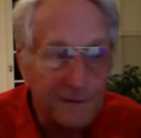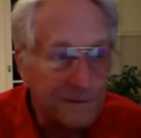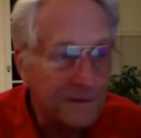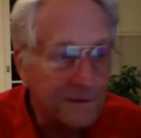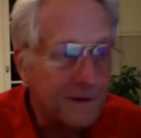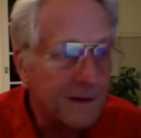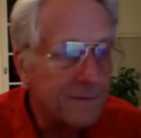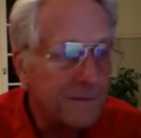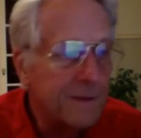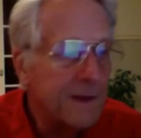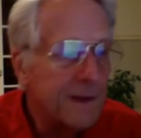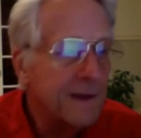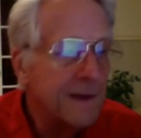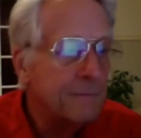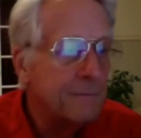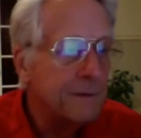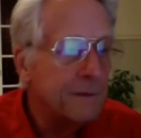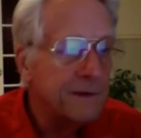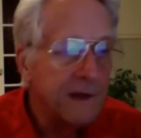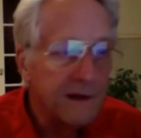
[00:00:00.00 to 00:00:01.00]
club,
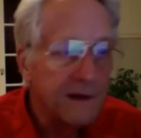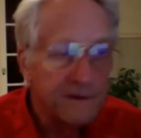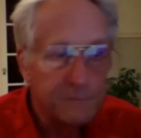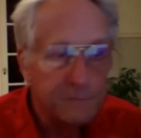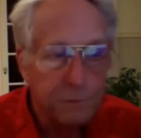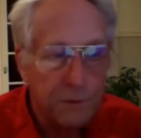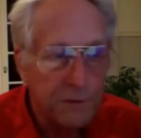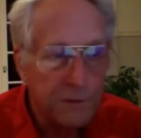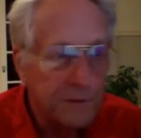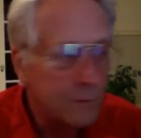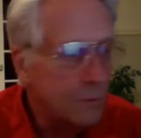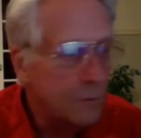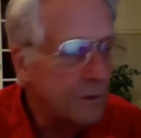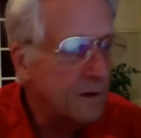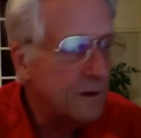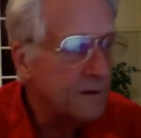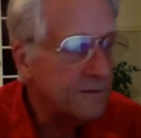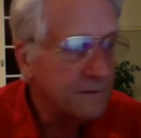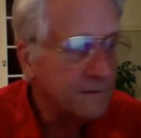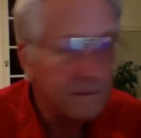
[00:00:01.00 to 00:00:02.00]
but not explore new
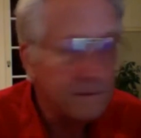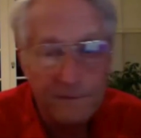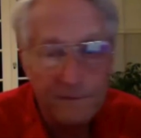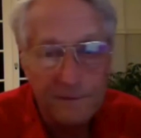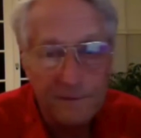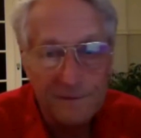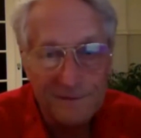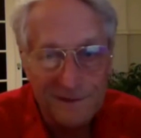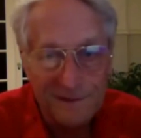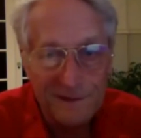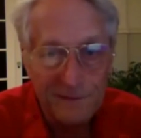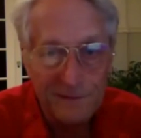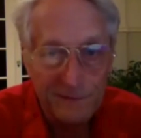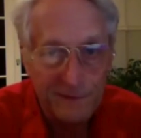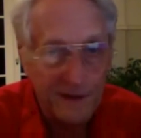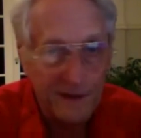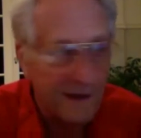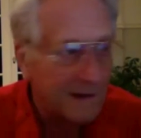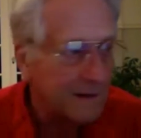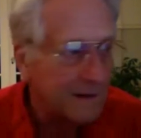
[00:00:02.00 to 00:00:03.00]
worlds or even leave
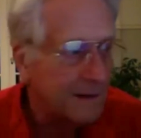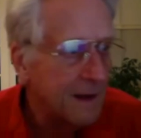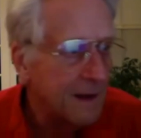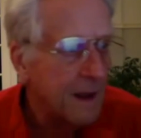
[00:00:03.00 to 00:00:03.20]
Seattle.